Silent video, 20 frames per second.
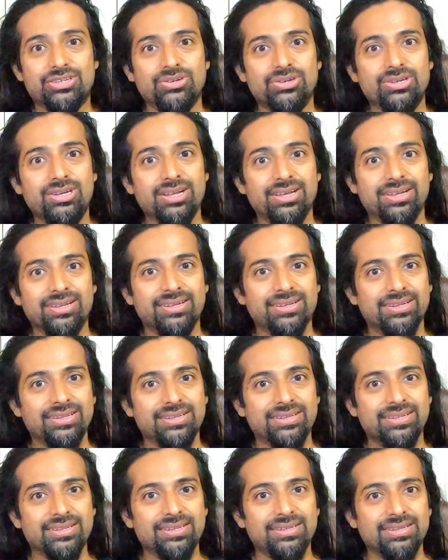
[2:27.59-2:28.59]
good
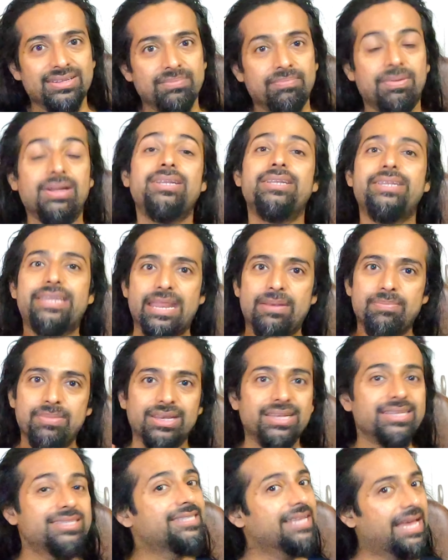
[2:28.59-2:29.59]
but 10
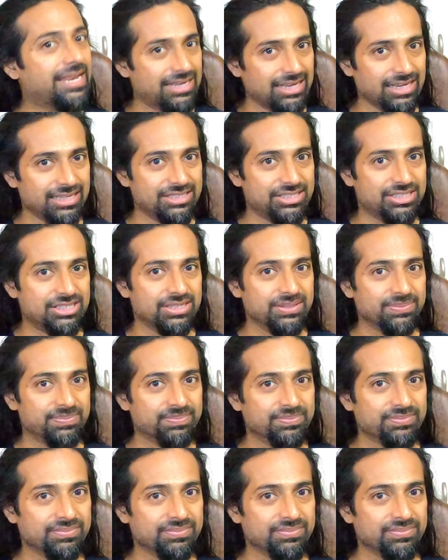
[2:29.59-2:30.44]
minutes at least.